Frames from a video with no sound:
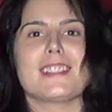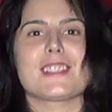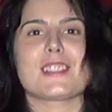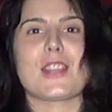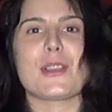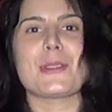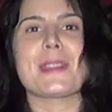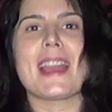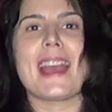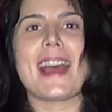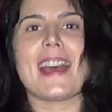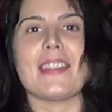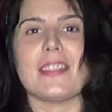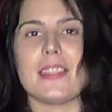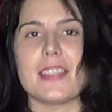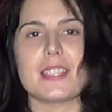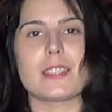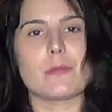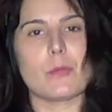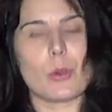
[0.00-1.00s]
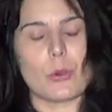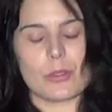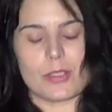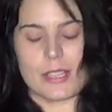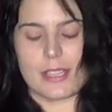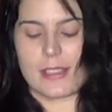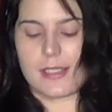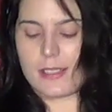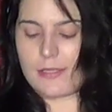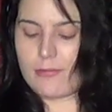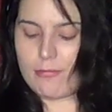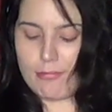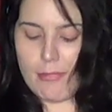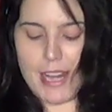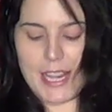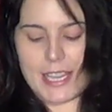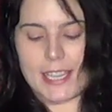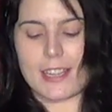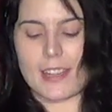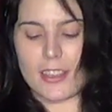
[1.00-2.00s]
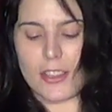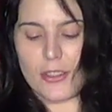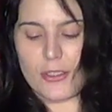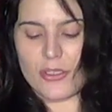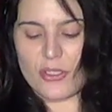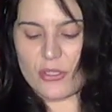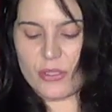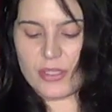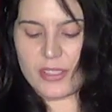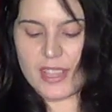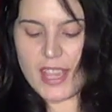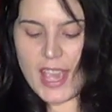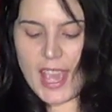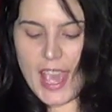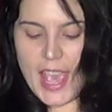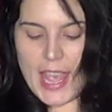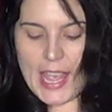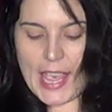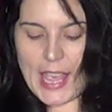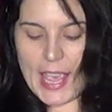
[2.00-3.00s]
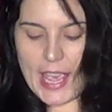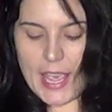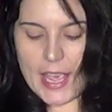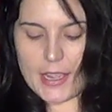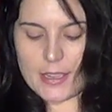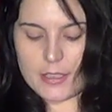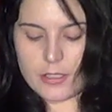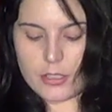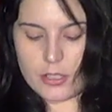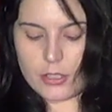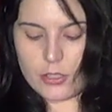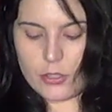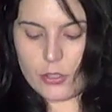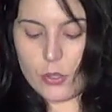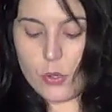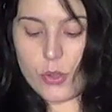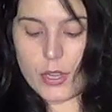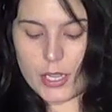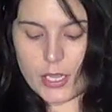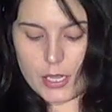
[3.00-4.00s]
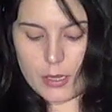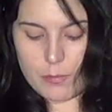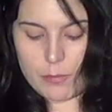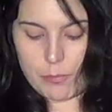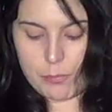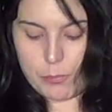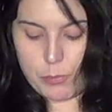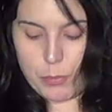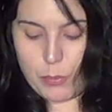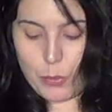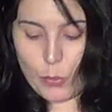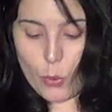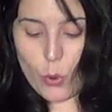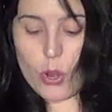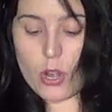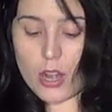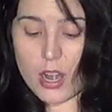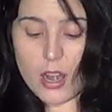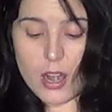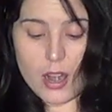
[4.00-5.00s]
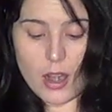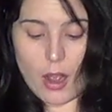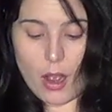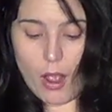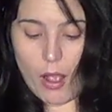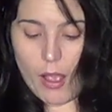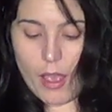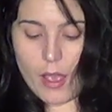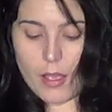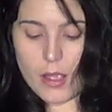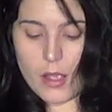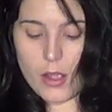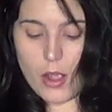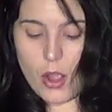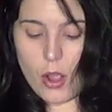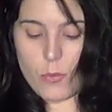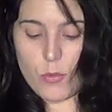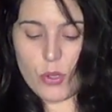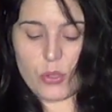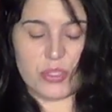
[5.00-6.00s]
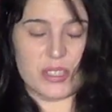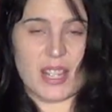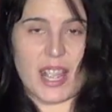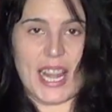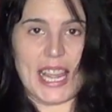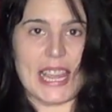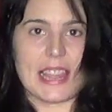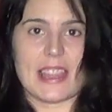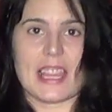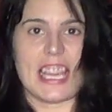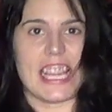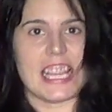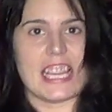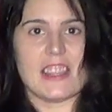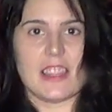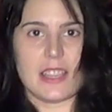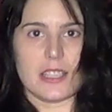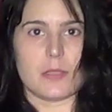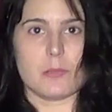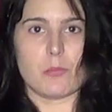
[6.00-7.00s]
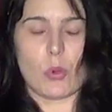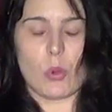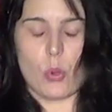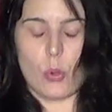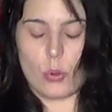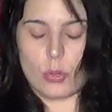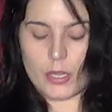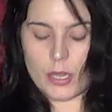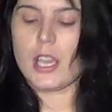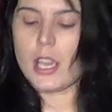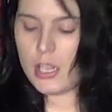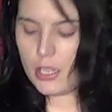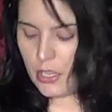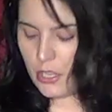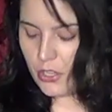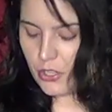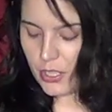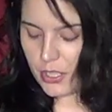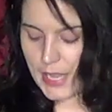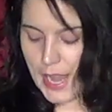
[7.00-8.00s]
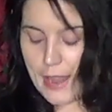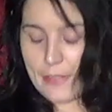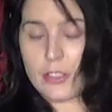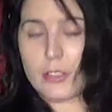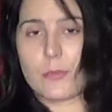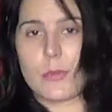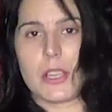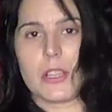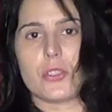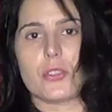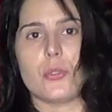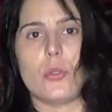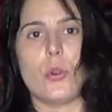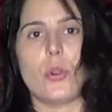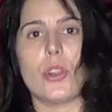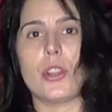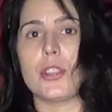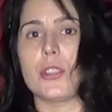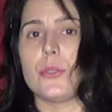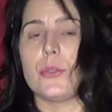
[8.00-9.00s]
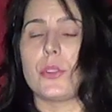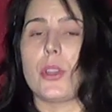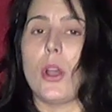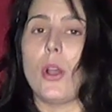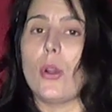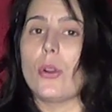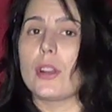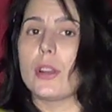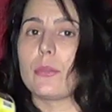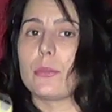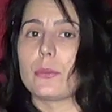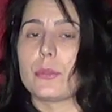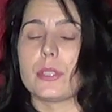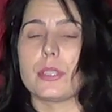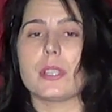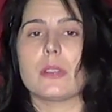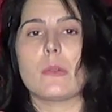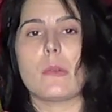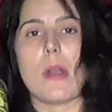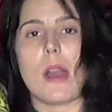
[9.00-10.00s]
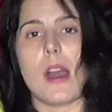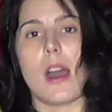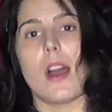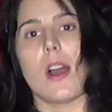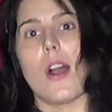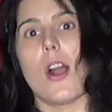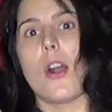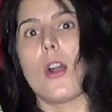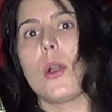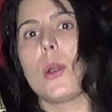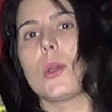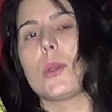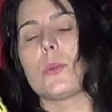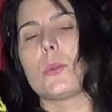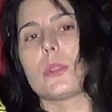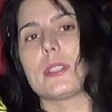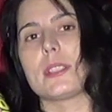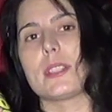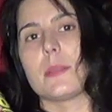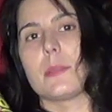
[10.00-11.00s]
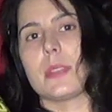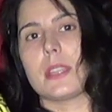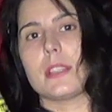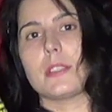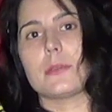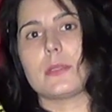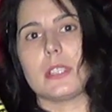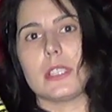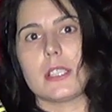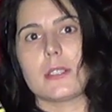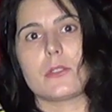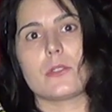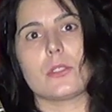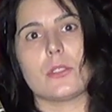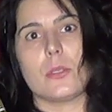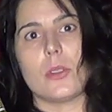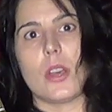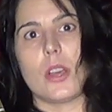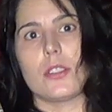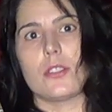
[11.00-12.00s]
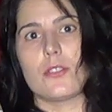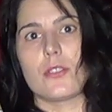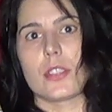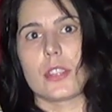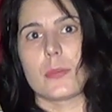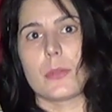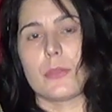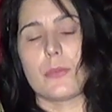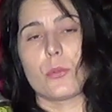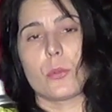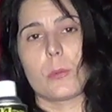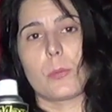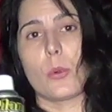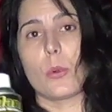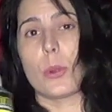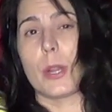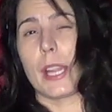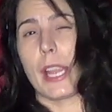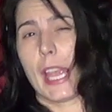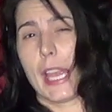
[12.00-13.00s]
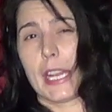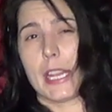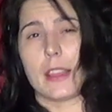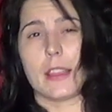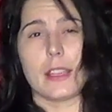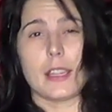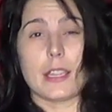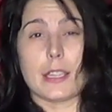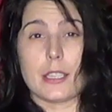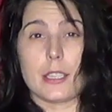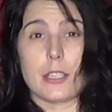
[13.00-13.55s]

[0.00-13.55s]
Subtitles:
So yeah, this mold is ready to use, and you can pour almost anything in this mold. You just have to make sure you coat it really well with some Ease Release 200 before pouring anything in